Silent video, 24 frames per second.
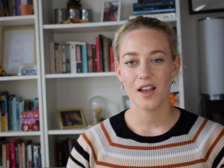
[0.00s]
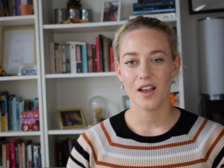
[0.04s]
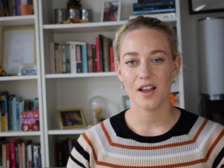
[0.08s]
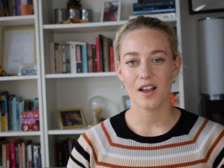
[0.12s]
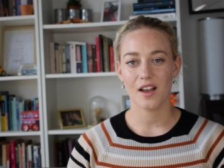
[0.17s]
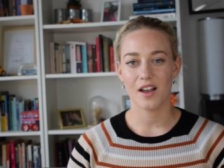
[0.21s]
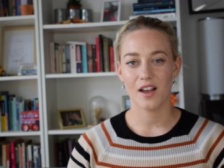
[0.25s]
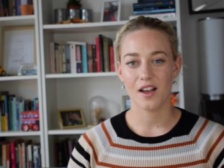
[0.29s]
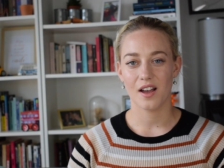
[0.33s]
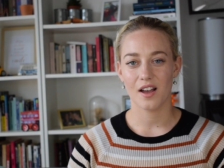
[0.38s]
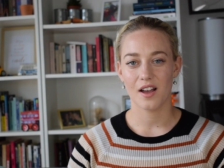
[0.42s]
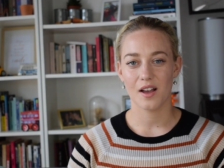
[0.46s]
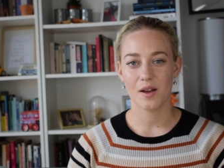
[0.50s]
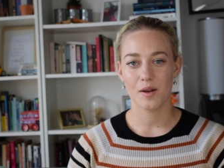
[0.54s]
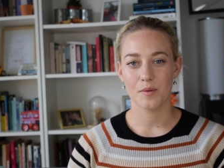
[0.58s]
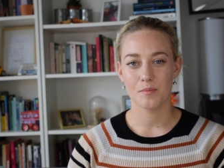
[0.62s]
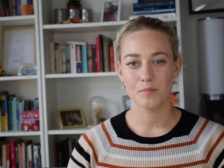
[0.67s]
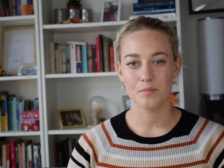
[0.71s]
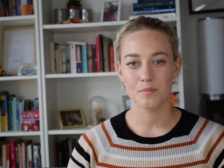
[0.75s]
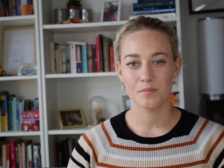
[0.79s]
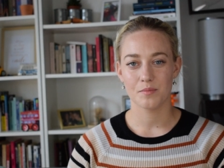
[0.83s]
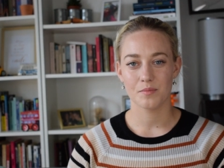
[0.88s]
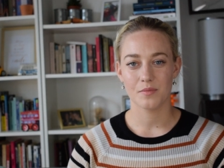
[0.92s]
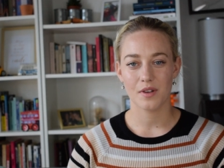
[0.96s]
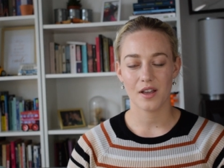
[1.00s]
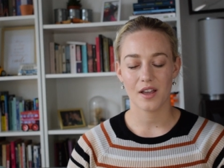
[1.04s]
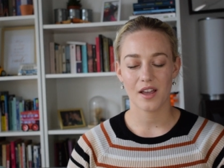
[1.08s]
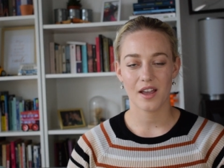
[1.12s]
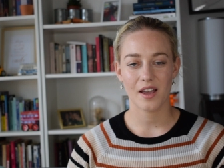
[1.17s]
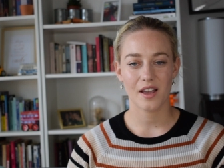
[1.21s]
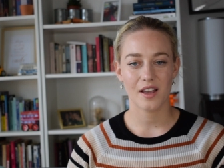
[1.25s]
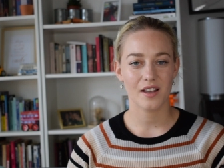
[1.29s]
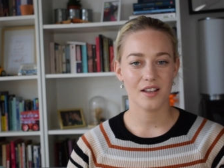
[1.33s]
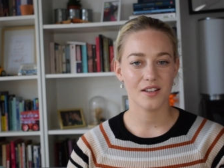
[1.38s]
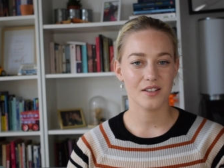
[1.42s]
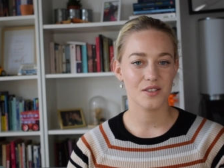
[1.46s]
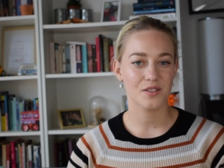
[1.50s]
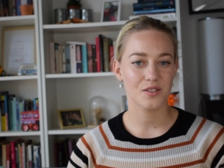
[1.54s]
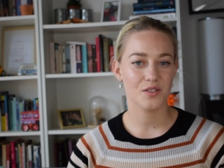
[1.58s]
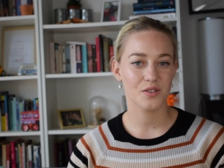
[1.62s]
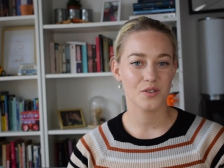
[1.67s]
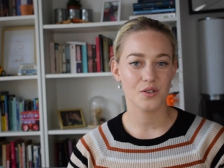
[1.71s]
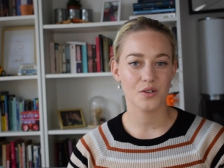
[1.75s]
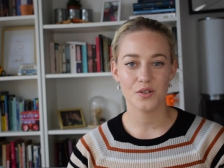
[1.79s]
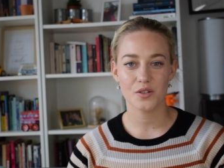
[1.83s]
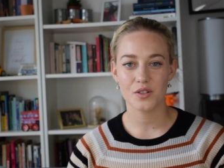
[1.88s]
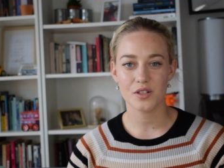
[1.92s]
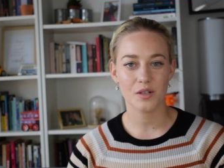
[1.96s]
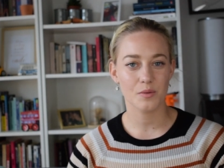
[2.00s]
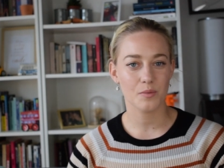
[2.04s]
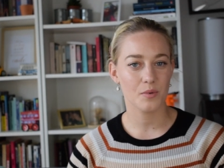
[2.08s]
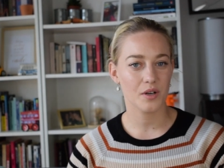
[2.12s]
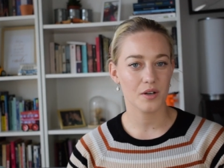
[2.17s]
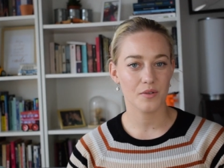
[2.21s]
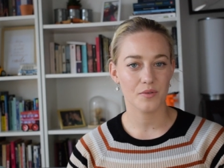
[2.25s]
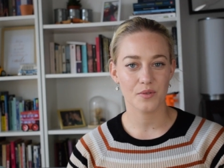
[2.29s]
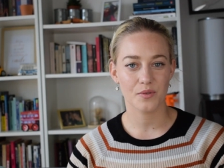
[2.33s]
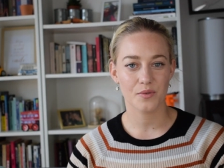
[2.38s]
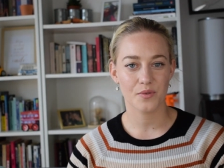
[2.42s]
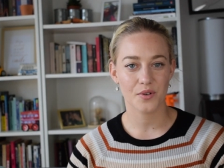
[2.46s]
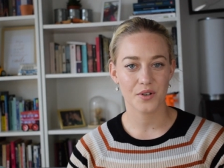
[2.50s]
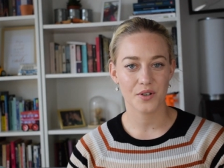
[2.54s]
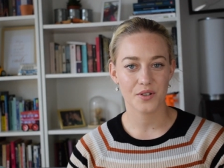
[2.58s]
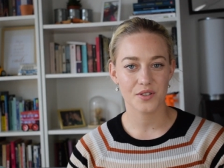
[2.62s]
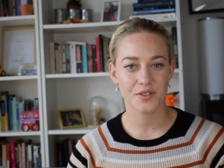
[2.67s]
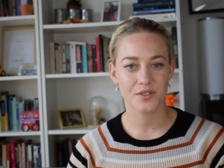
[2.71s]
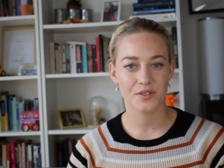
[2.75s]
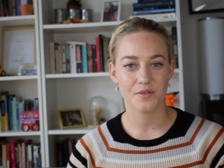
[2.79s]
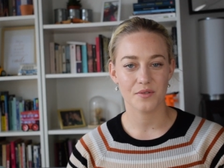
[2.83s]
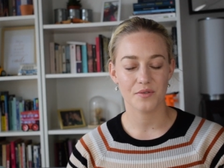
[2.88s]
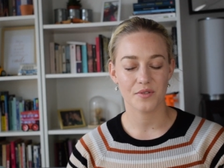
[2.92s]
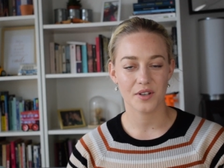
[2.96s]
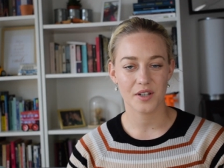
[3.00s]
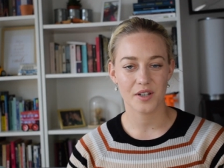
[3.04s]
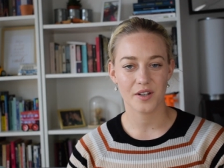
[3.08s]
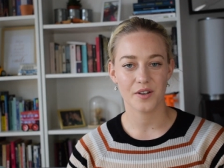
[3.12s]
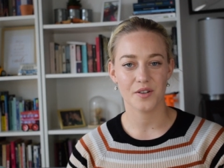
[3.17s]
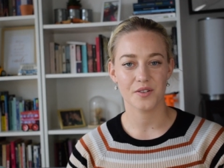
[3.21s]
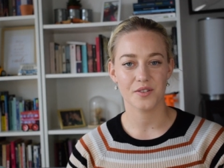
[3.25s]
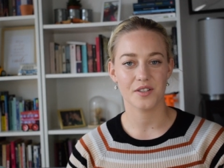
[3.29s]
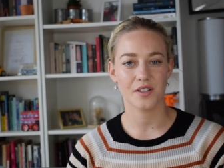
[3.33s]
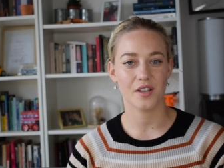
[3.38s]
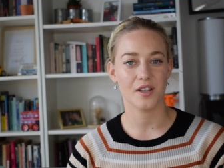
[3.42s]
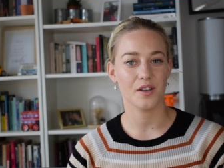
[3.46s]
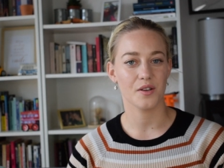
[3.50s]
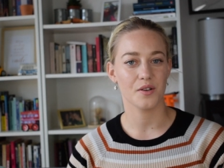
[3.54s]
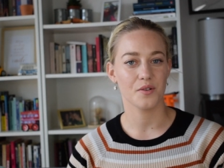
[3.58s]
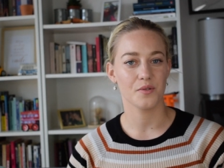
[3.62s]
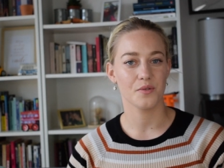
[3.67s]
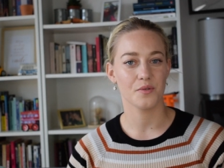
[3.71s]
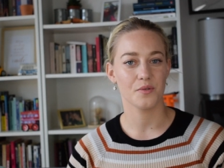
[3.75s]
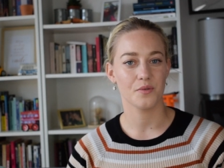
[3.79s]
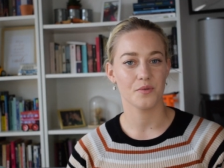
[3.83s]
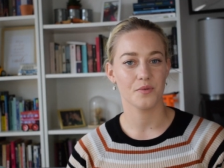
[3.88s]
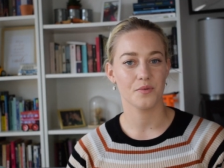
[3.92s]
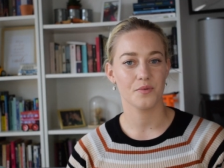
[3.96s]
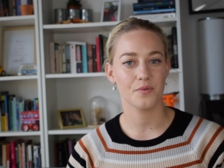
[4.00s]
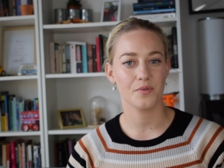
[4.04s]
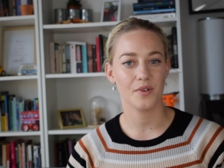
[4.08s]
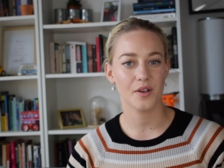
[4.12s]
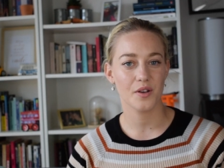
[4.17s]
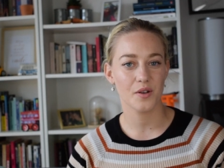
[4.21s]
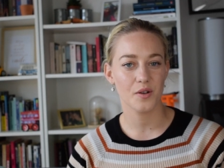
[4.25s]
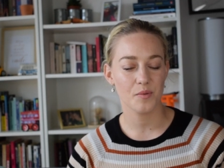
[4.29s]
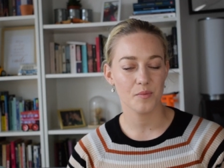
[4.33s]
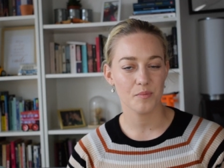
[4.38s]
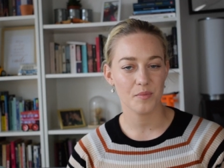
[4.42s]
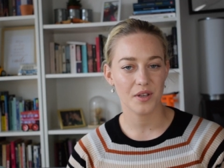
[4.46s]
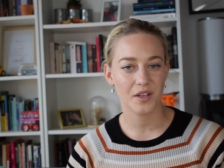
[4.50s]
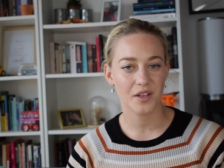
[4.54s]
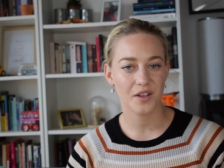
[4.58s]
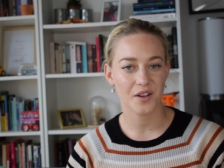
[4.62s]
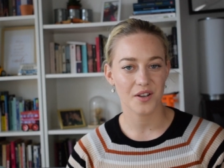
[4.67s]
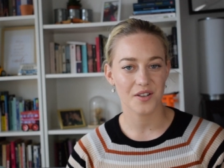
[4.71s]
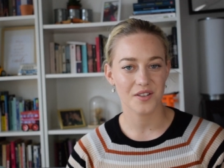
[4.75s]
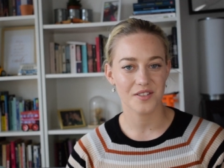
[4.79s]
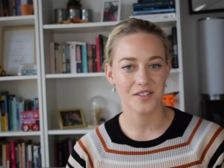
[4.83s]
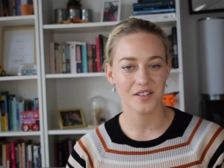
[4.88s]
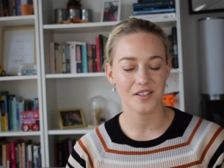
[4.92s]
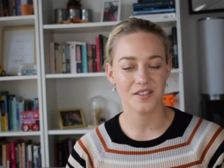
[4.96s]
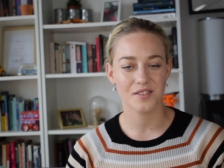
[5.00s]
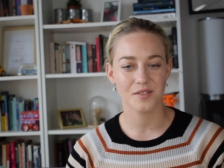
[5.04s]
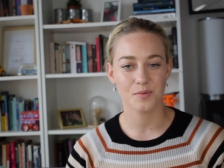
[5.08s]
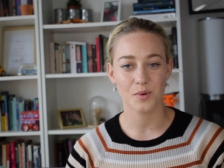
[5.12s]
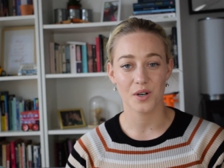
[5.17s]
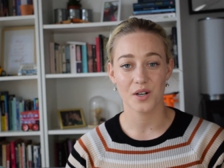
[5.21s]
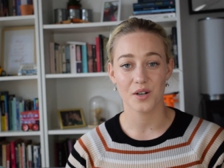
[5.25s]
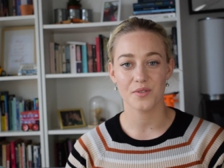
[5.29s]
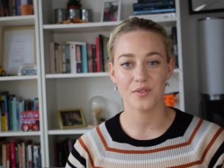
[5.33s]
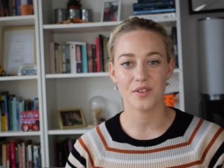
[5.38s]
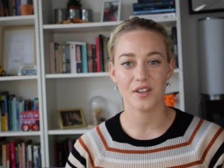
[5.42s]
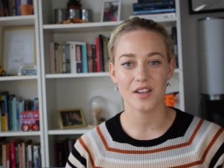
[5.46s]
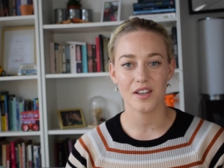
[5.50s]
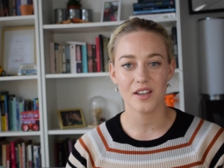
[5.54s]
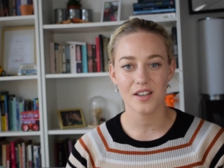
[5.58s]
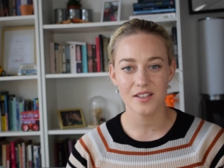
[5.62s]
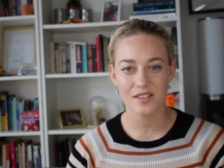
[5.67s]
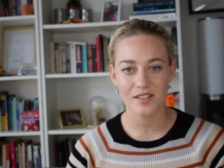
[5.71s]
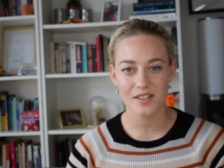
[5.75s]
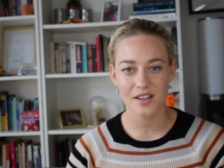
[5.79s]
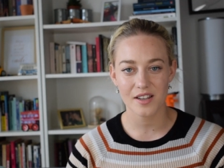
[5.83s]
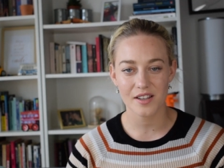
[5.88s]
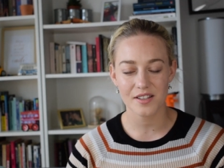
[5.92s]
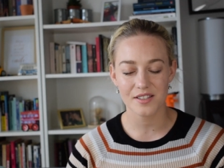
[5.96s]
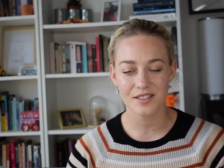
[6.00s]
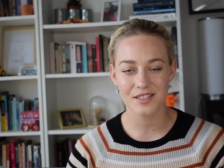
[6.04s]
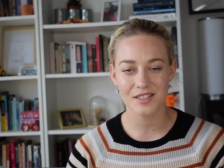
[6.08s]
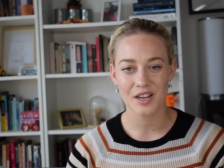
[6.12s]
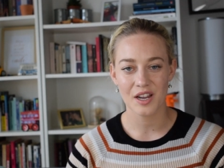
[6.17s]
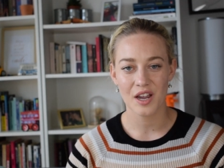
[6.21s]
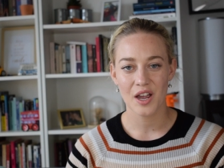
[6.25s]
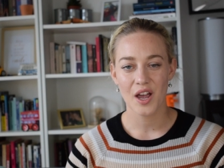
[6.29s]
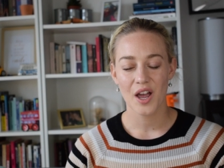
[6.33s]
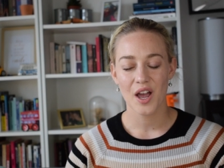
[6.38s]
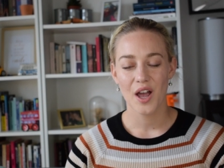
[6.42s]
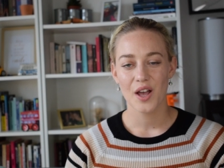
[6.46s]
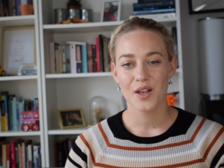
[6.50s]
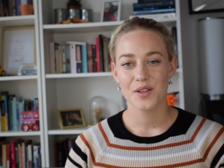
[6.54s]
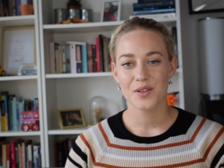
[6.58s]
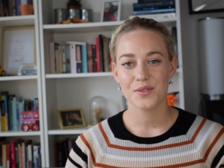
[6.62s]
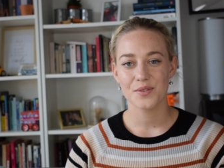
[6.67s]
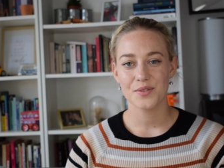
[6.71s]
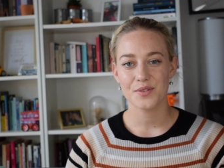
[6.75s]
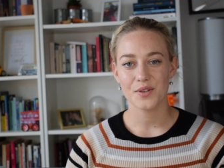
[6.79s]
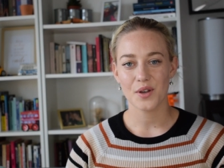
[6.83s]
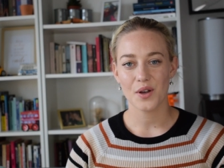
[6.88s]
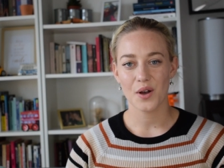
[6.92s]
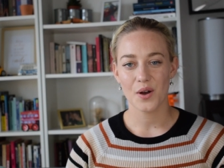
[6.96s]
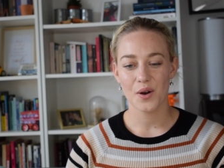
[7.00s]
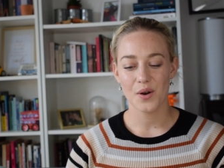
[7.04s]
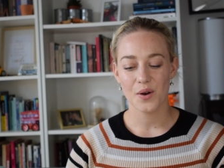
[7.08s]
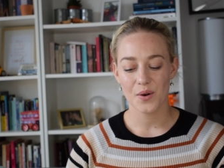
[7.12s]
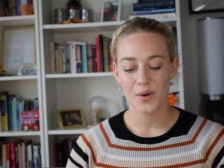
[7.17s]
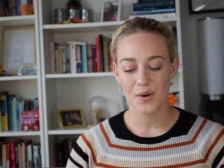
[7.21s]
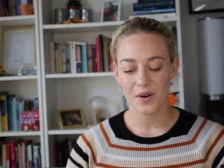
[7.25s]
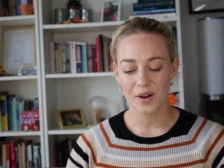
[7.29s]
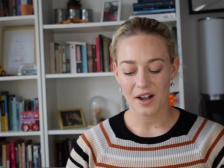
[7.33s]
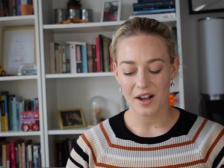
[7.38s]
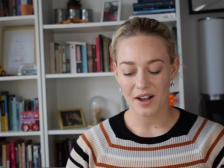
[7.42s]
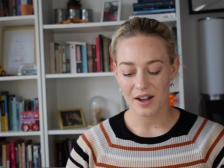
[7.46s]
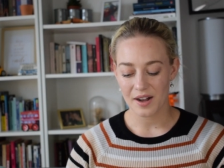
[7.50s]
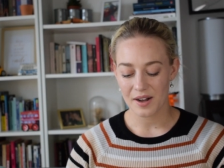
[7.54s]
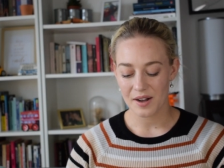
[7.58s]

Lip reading: It's usually one of the first videos that you film because it's one of the easiest. So